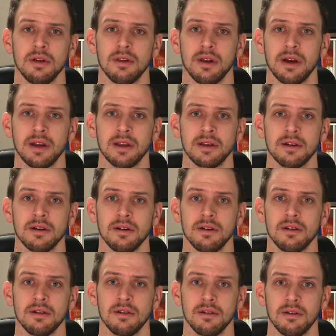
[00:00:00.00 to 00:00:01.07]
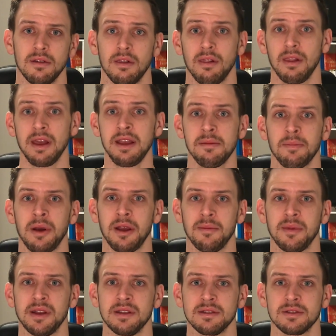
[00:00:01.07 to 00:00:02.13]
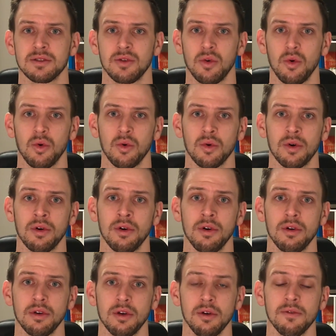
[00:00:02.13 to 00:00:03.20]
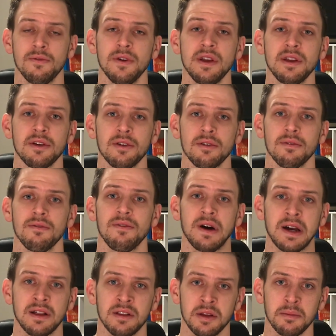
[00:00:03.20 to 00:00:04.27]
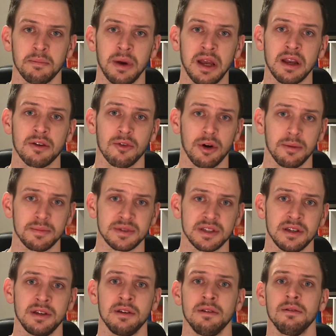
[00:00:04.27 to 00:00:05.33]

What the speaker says: like late payments, or go figure, filing bankruptcy.